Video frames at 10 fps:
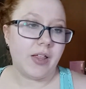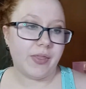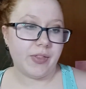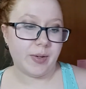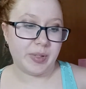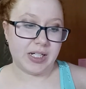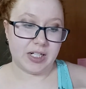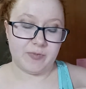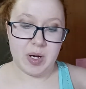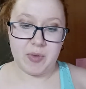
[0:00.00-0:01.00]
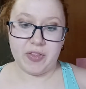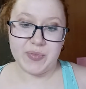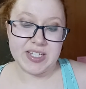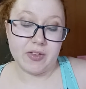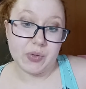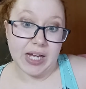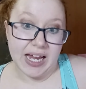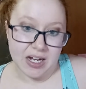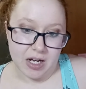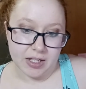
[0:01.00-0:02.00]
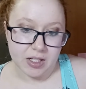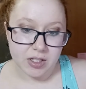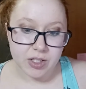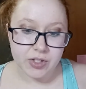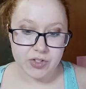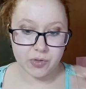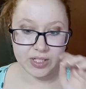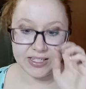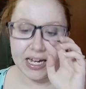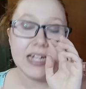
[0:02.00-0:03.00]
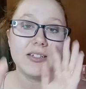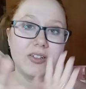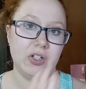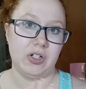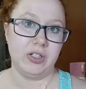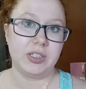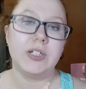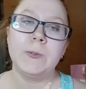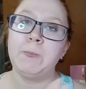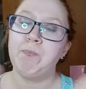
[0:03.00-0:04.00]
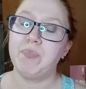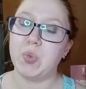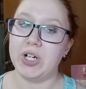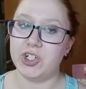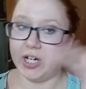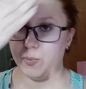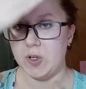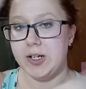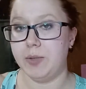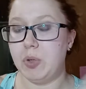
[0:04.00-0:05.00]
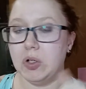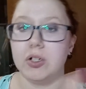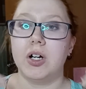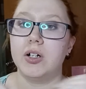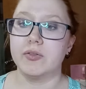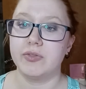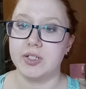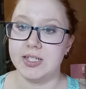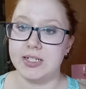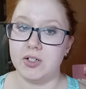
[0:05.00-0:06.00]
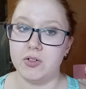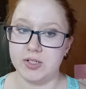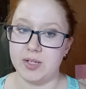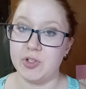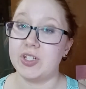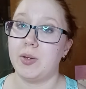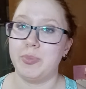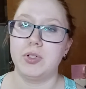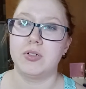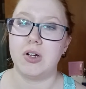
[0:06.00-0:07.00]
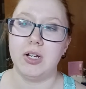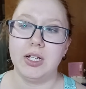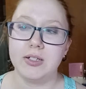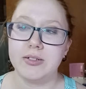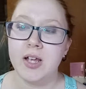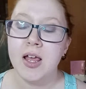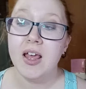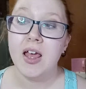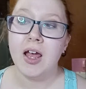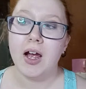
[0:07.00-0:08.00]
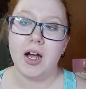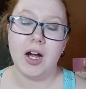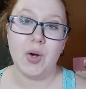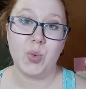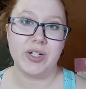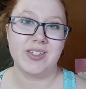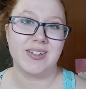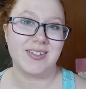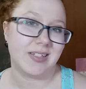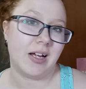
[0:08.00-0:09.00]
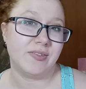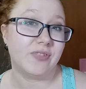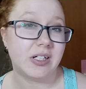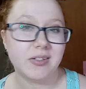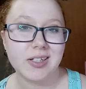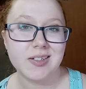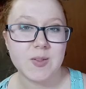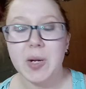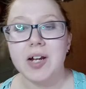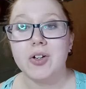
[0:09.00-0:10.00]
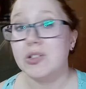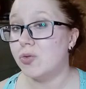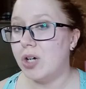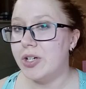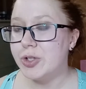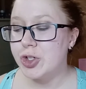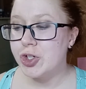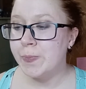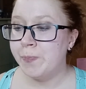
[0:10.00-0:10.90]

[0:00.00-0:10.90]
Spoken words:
The beginning of my month was a little chaotic. So today's look, which I'm wearing part of still because I'm just going to build on it, was Seinfeld inspired grunge.